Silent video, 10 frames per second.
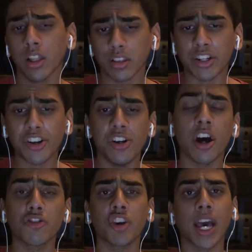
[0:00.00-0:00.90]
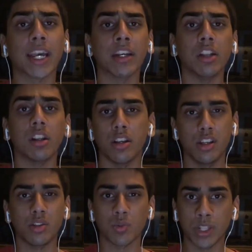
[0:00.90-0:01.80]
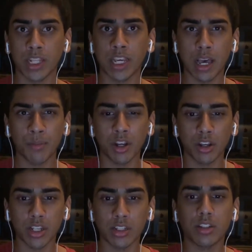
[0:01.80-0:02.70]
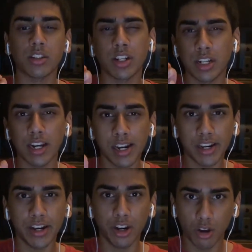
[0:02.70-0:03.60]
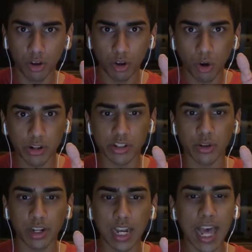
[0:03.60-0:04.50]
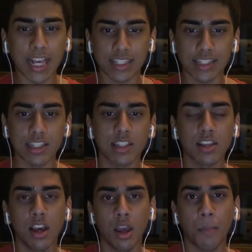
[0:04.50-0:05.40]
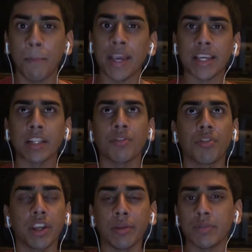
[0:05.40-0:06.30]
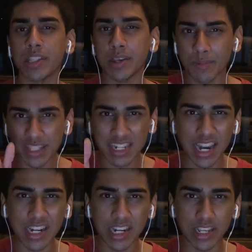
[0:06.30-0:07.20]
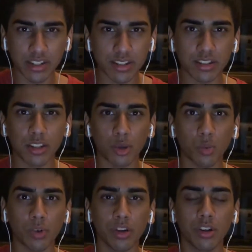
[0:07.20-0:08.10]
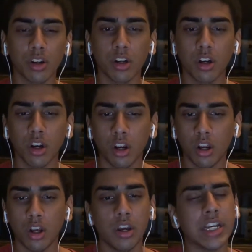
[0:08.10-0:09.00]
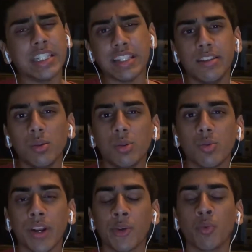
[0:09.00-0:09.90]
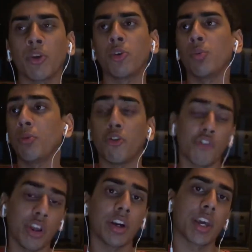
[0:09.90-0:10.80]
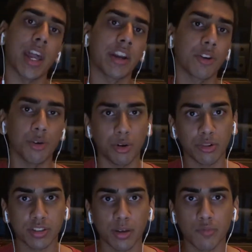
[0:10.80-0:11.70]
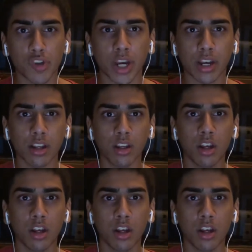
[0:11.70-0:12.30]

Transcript: The Dutch angle is when the camera is tilted on a horizontal axis, making the frame seem slightly askewed. It's used when you want to portray a character or subject